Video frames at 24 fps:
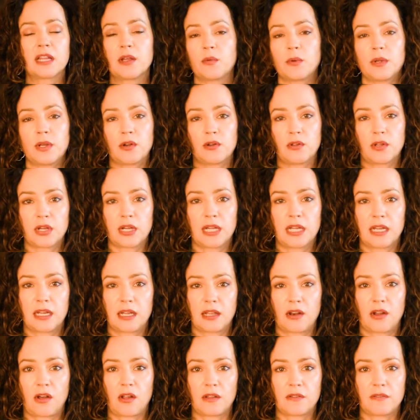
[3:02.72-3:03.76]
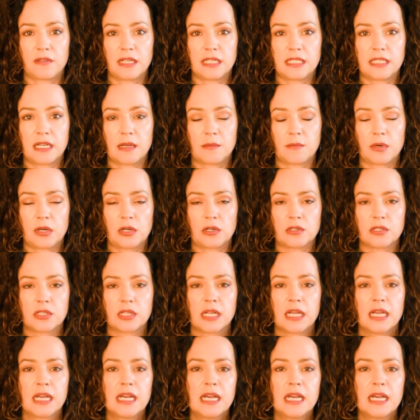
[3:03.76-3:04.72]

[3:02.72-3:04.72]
when you're looking at all of these numbers.